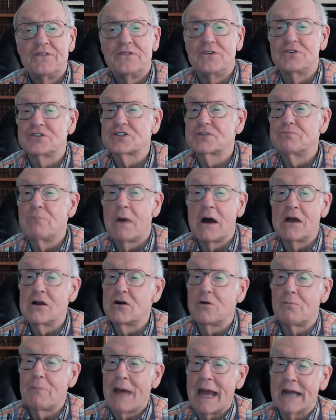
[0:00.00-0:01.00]
Their
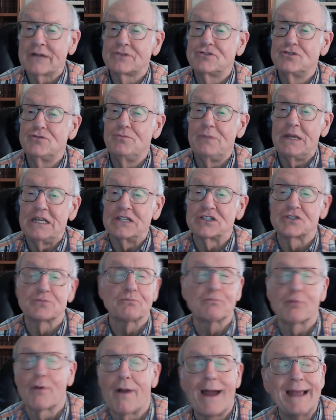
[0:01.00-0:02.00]
smile back to me is
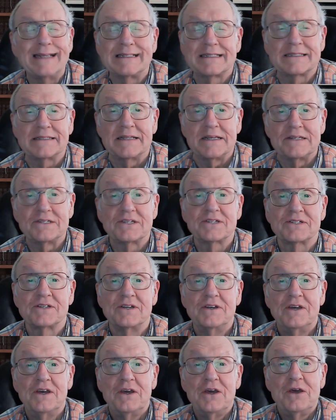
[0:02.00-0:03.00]
priceless
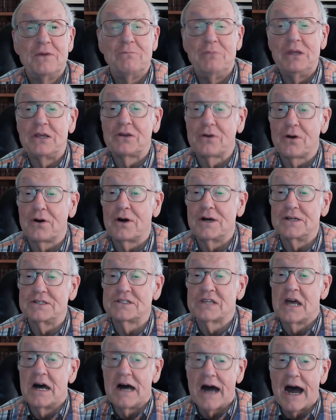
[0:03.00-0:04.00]

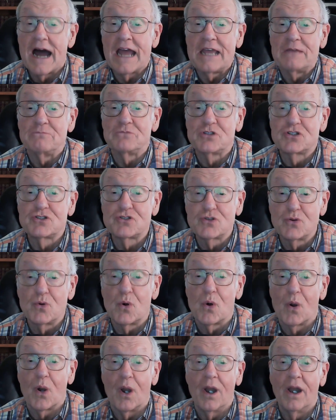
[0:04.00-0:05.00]
because I am
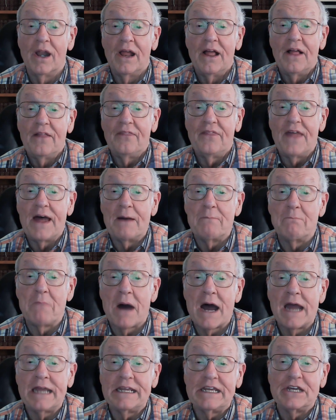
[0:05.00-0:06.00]
sure that
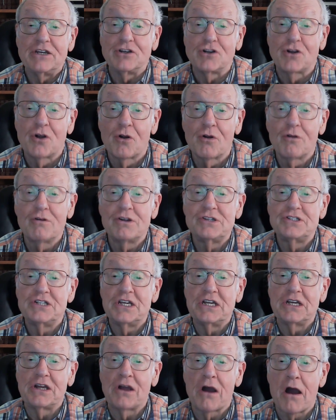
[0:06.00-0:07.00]
my
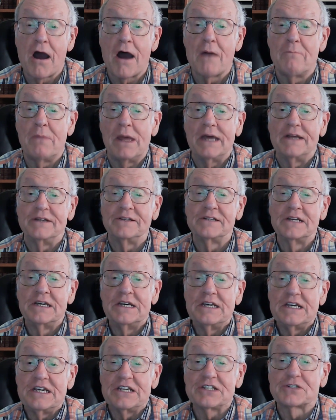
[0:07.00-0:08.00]
encouraging comment
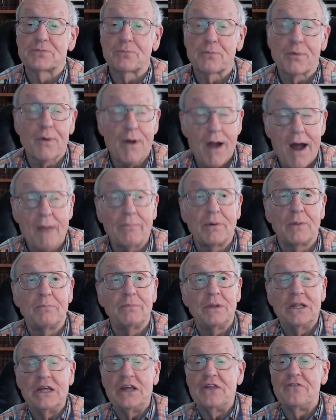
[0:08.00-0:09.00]
is
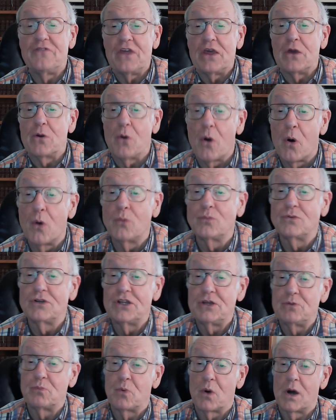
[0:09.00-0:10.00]
probably the
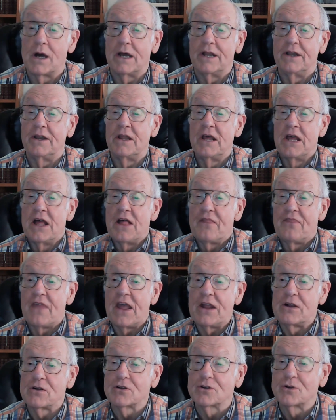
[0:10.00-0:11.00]
only one
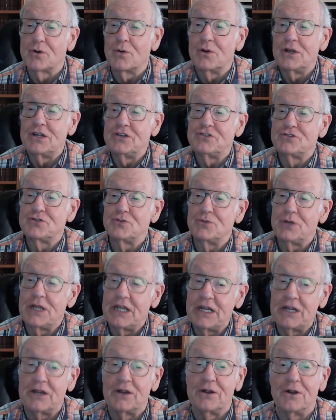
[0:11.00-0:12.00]
they are going to
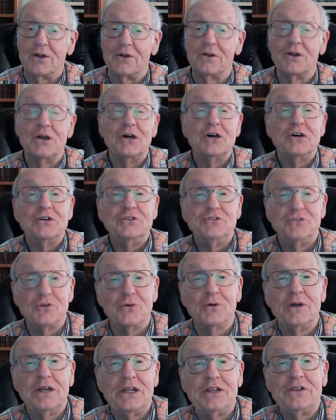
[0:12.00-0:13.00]
hear
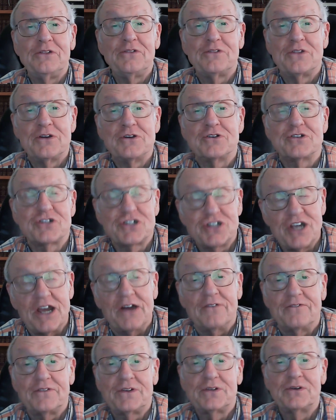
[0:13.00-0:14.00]
during their
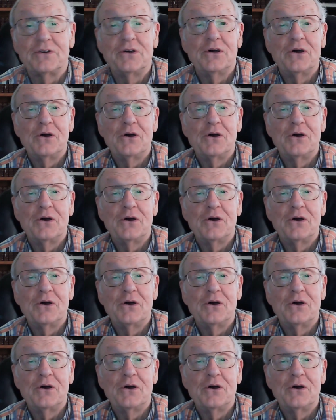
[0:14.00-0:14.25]
shift